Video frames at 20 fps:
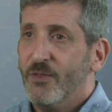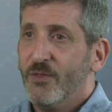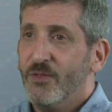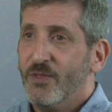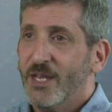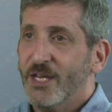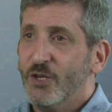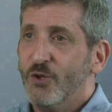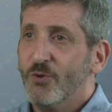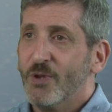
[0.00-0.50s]

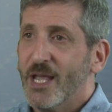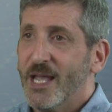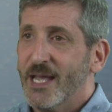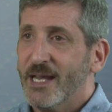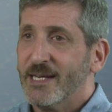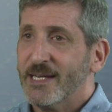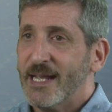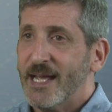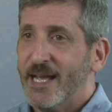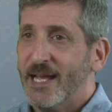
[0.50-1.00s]
Then you
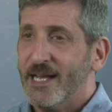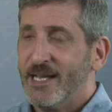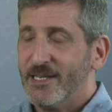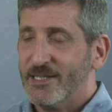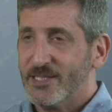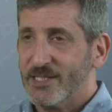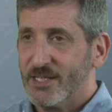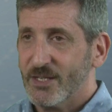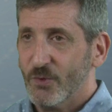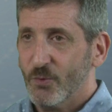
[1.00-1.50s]
can't
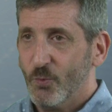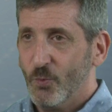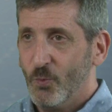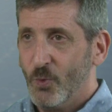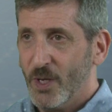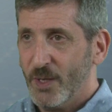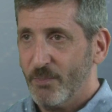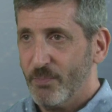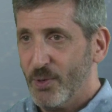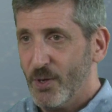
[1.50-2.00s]
ask
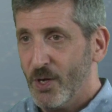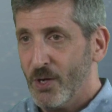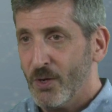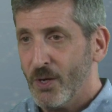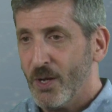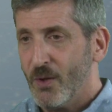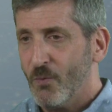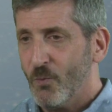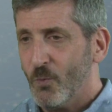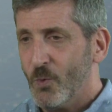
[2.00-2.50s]

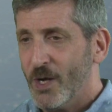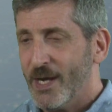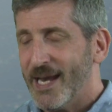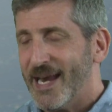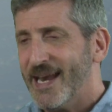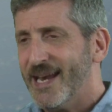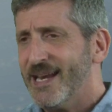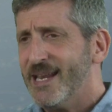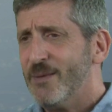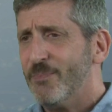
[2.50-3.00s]
what
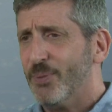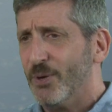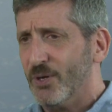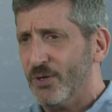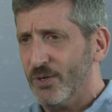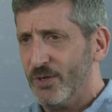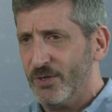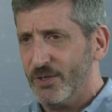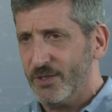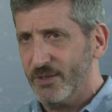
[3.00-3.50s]
any
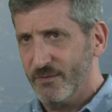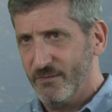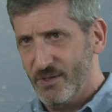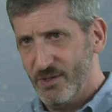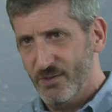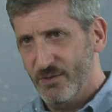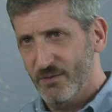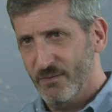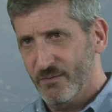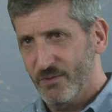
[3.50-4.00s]
part of
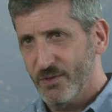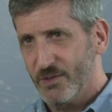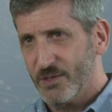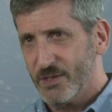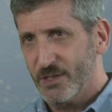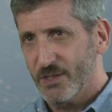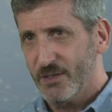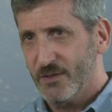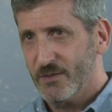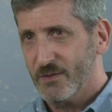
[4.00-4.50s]
the
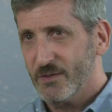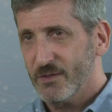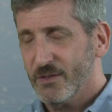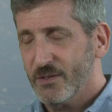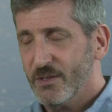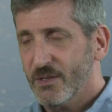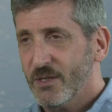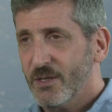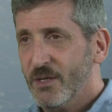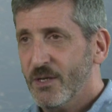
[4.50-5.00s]
universe is
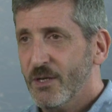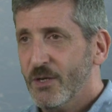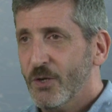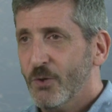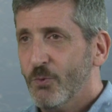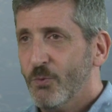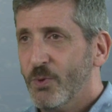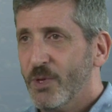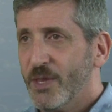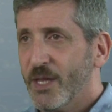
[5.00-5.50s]

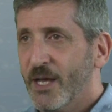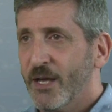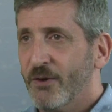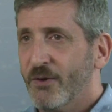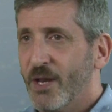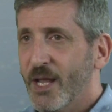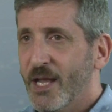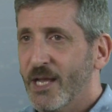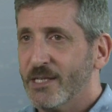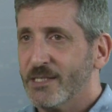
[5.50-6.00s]

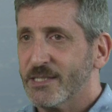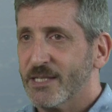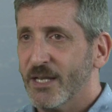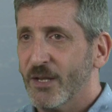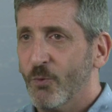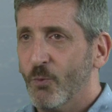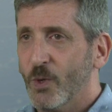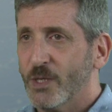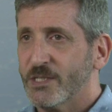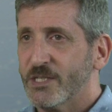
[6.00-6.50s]
without
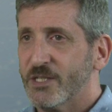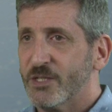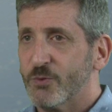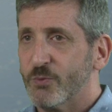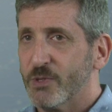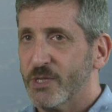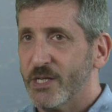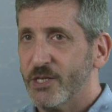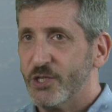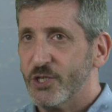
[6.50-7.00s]
asking what's
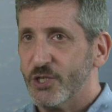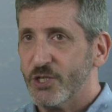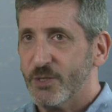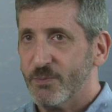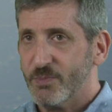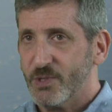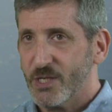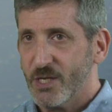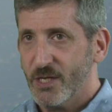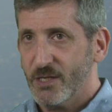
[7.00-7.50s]
its
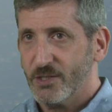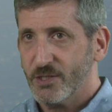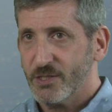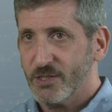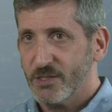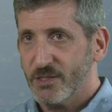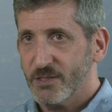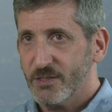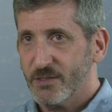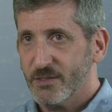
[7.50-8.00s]
relationship to
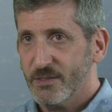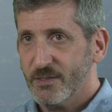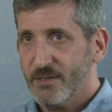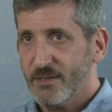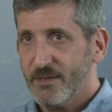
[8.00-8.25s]
consciousness.